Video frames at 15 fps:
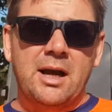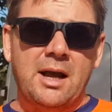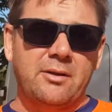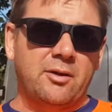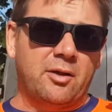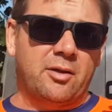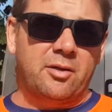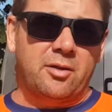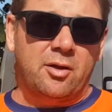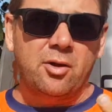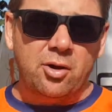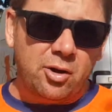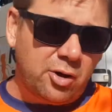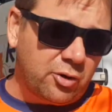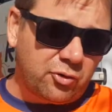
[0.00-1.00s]
And the
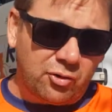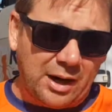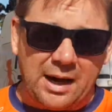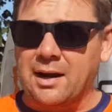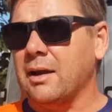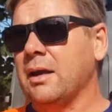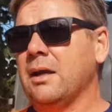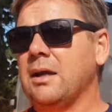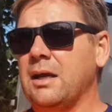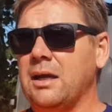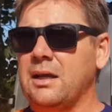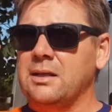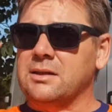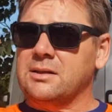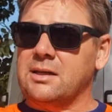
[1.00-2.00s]
third track
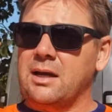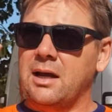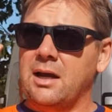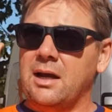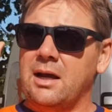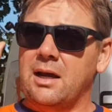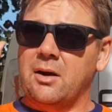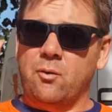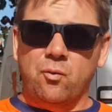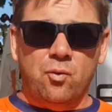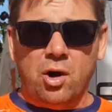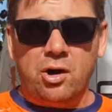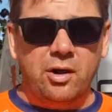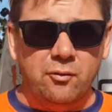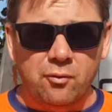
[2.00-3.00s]
is
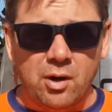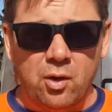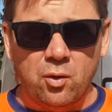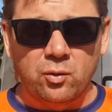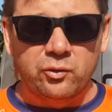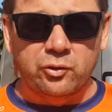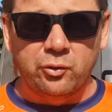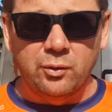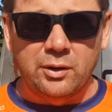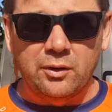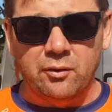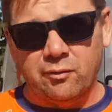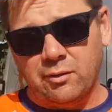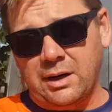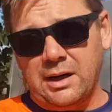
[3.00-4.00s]
Rock and Roll 2 and
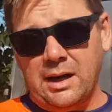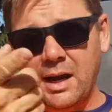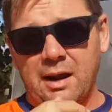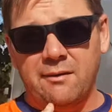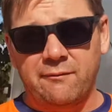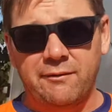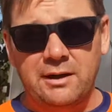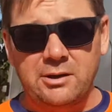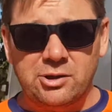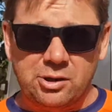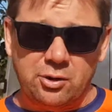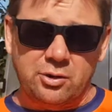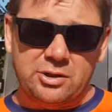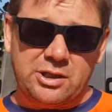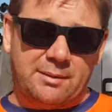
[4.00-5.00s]
3 and
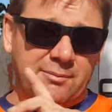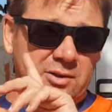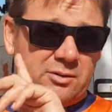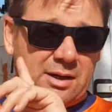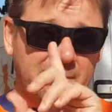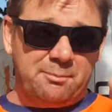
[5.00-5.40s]
finishing on Jump Street.